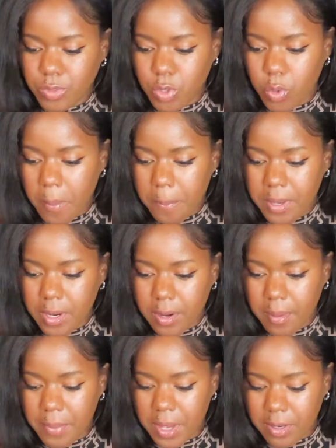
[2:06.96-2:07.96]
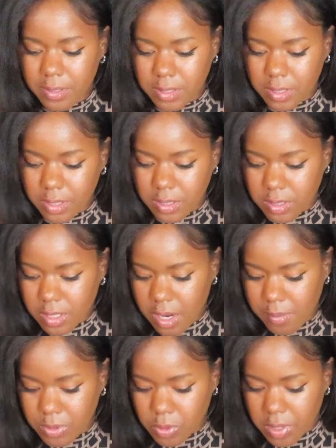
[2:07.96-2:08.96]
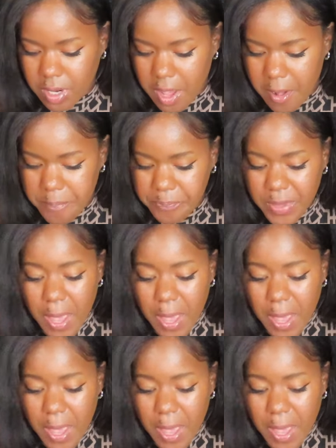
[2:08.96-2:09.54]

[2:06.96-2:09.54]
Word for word: doing bigger and better things than I'm doing now.